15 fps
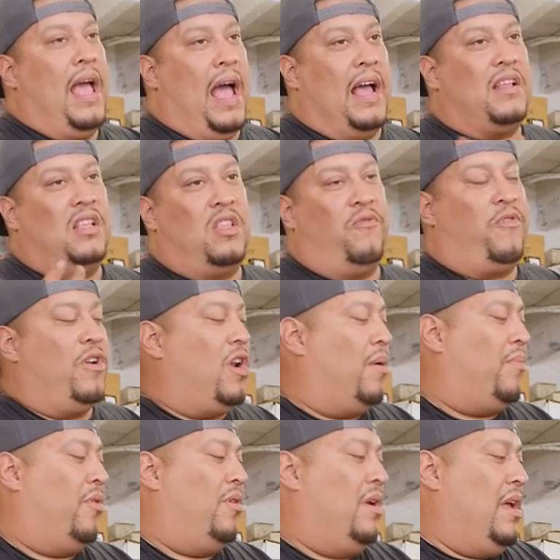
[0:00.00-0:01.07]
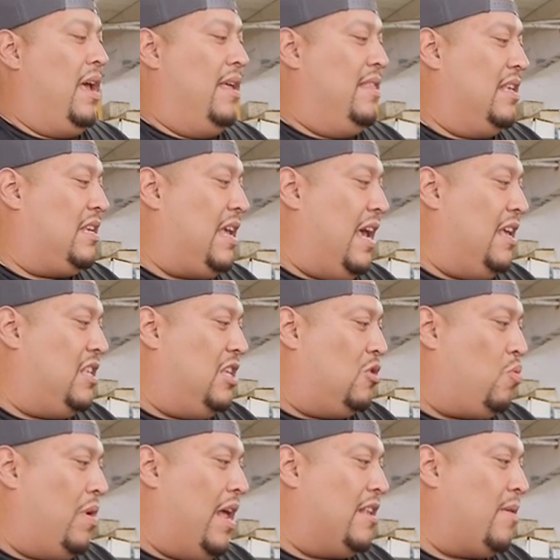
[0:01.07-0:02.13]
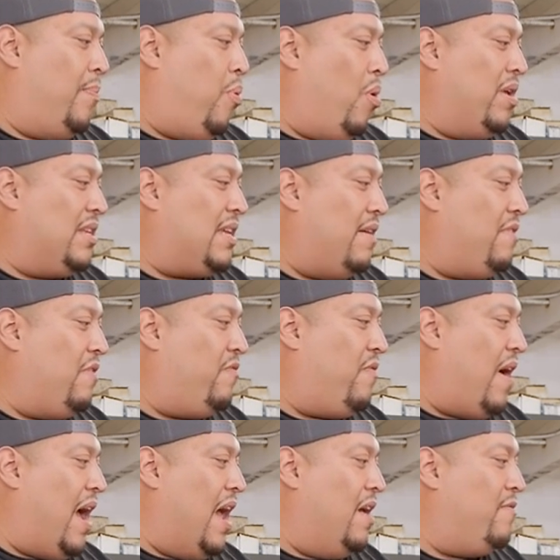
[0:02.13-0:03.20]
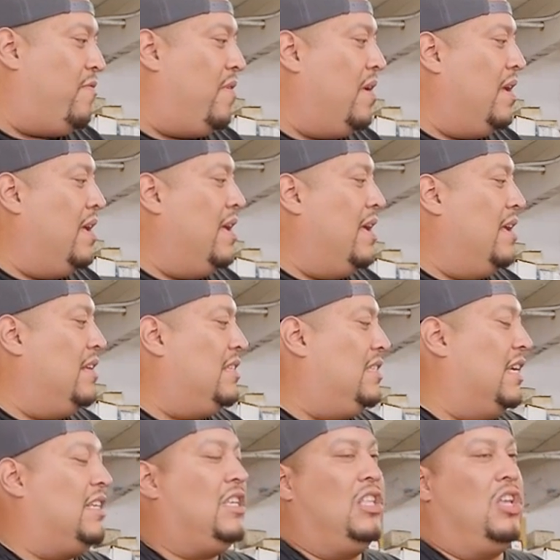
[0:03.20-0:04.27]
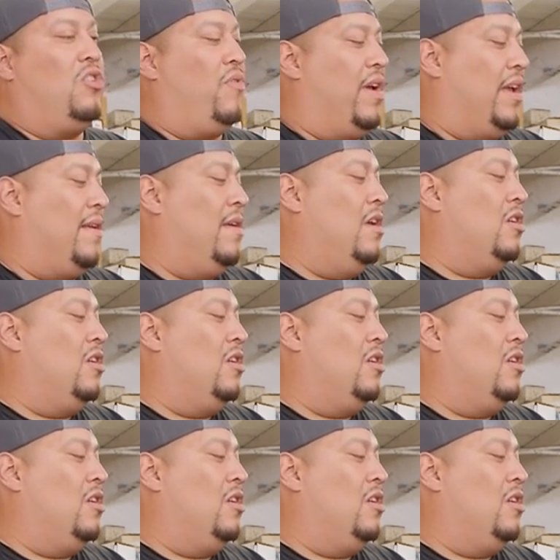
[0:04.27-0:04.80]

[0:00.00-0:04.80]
has a different number. In this case, this one has a point seven five sixty degree.